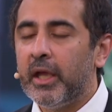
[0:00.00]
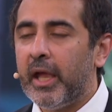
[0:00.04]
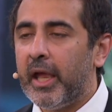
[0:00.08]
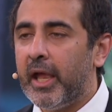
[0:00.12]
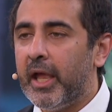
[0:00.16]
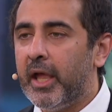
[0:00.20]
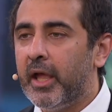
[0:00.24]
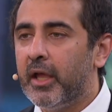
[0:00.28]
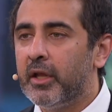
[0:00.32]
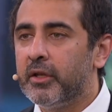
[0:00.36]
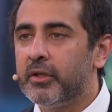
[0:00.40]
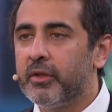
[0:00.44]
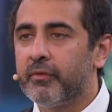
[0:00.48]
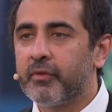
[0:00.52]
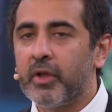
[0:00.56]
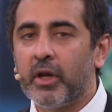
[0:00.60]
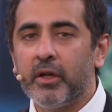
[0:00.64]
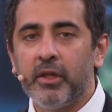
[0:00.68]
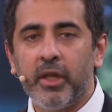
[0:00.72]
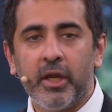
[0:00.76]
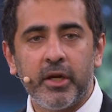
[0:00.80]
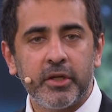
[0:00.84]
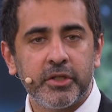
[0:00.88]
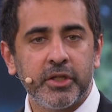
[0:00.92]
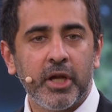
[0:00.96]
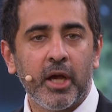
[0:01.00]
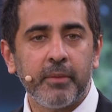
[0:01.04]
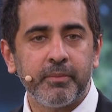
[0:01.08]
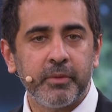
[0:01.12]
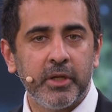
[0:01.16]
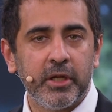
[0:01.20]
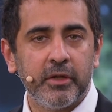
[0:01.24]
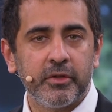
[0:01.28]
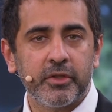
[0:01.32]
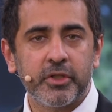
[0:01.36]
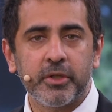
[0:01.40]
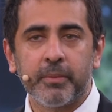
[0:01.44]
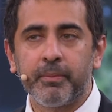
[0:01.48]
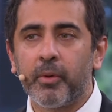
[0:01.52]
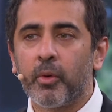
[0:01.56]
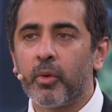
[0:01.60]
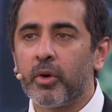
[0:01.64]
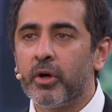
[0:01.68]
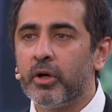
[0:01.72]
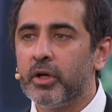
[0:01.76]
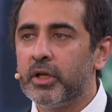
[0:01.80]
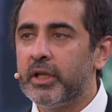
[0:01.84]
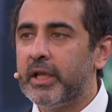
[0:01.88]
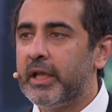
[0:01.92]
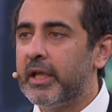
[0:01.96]
and they've got a lot of top-down
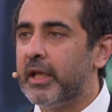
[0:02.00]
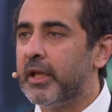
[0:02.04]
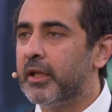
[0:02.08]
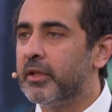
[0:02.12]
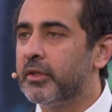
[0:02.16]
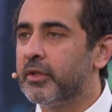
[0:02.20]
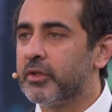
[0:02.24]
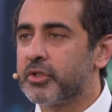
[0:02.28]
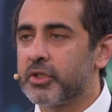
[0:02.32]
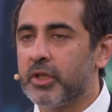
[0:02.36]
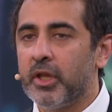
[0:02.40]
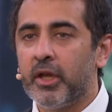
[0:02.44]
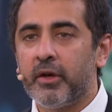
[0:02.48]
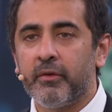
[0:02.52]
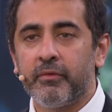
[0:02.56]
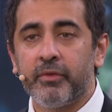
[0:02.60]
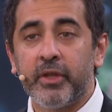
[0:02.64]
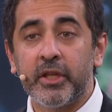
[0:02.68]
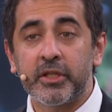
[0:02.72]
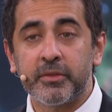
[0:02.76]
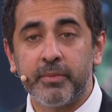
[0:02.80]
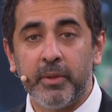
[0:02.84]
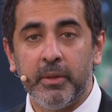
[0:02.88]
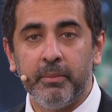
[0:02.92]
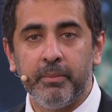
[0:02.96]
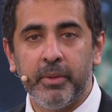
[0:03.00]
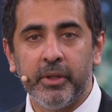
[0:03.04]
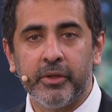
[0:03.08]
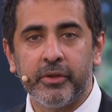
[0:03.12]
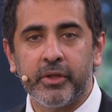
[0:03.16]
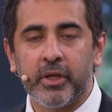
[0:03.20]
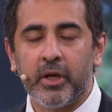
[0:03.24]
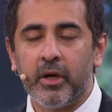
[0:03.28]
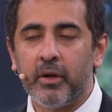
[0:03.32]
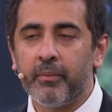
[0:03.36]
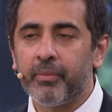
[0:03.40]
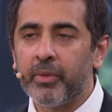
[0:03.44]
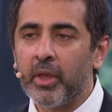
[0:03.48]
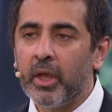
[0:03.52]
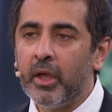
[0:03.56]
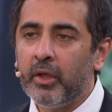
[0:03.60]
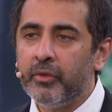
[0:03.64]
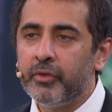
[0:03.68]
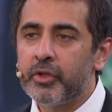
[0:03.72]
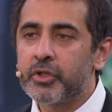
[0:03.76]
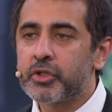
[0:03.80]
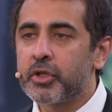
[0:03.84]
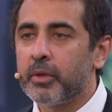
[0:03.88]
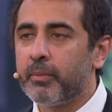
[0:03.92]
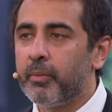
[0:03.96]
support, and there's a lot of that's being built there.
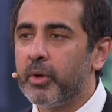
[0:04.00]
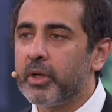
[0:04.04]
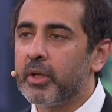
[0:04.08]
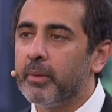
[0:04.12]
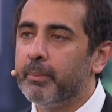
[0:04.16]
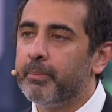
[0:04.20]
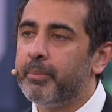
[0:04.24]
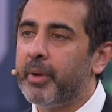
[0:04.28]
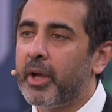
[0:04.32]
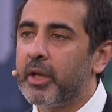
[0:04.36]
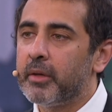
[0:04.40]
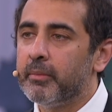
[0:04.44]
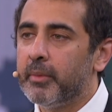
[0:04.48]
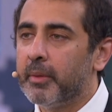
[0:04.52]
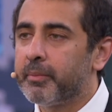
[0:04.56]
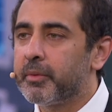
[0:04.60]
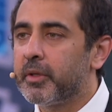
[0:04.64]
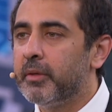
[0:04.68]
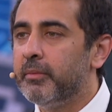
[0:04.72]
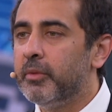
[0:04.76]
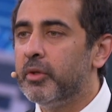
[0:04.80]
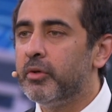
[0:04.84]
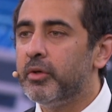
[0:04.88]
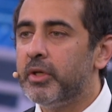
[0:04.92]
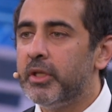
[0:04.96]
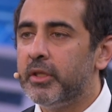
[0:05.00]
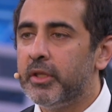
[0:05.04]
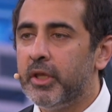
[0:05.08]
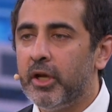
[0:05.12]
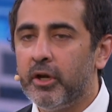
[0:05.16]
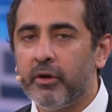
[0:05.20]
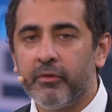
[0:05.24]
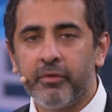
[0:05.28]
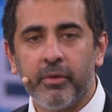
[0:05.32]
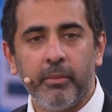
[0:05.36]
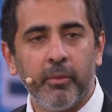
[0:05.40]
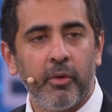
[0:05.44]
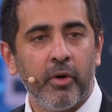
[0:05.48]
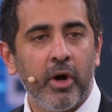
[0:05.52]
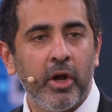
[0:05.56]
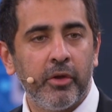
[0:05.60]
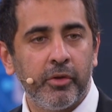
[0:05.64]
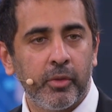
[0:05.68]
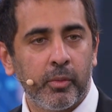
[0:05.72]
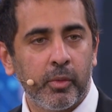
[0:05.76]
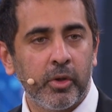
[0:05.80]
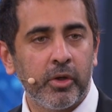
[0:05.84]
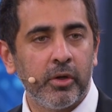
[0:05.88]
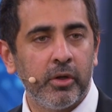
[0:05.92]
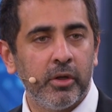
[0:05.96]
This could bring a bottom-up community there from around
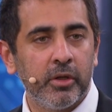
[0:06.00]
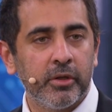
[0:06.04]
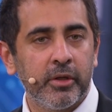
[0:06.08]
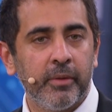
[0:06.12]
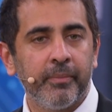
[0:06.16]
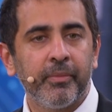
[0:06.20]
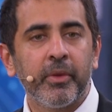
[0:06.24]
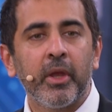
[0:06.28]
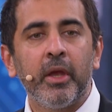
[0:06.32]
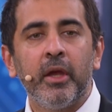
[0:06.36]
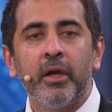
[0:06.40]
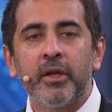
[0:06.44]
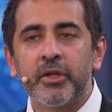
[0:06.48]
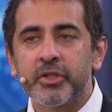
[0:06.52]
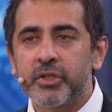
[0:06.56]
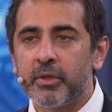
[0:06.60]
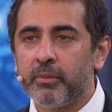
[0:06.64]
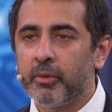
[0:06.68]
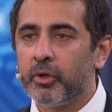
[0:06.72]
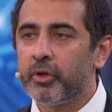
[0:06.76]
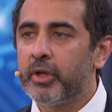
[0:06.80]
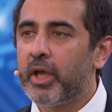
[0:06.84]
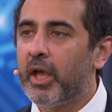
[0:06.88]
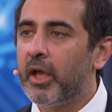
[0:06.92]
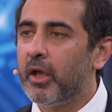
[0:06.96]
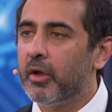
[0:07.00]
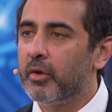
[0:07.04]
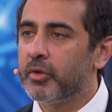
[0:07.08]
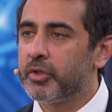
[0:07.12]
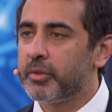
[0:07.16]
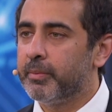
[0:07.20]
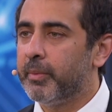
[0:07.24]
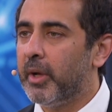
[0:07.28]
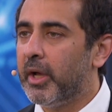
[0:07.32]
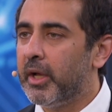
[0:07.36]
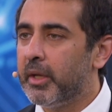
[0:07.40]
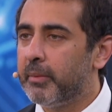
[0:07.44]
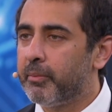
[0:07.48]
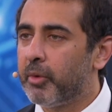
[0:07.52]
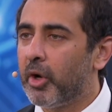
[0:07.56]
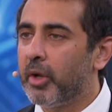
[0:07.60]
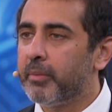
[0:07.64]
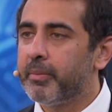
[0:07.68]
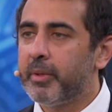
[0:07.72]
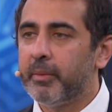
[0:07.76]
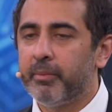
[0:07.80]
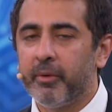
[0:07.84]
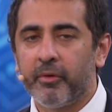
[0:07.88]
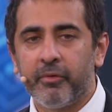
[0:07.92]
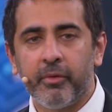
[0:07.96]
the world, similar to how Dubai
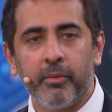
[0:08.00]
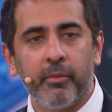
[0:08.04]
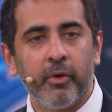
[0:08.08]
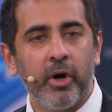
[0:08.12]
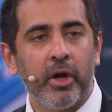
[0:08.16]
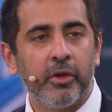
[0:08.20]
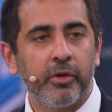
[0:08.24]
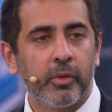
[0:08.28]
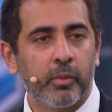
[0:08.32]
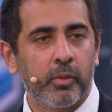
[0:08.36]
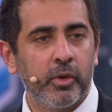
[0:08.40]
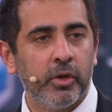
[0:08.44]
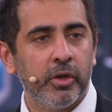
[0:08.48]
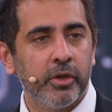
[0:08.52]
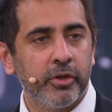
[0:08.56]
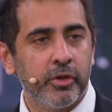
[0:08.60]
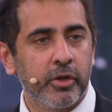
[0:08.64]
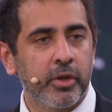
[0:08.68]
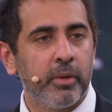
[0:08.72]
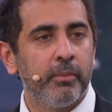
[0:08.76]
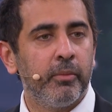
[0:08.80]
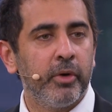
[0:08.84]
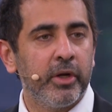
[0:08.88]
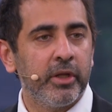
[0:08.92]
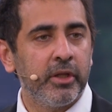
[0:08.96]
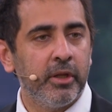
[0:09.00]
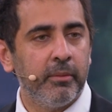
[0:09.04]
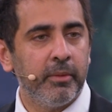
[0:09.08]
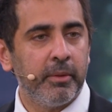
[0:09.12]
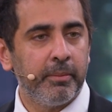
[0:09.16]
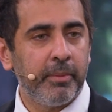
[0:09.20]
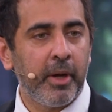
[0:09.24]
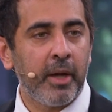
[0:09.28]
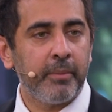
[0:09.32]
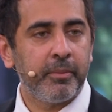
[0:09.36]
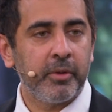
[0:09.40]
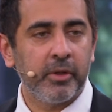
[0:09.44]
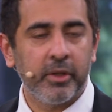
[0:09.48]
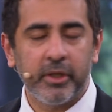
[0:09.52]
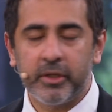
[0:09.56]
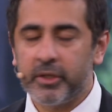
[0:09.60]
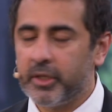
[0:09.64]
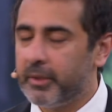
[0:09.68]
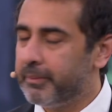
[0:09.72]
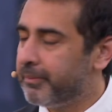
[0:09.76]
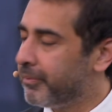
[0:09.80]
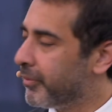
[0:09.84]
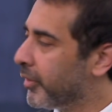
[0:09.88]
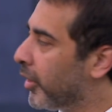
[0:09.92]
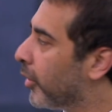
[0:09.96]
brought people from around the world. You could bring them and populate
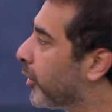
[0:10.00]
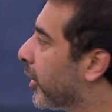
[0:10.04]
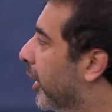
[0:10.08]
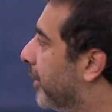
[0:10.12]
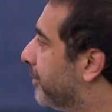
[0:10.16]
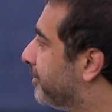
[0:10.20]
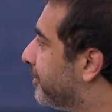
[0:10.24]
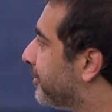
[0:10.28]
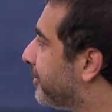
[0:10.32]
them. Okay,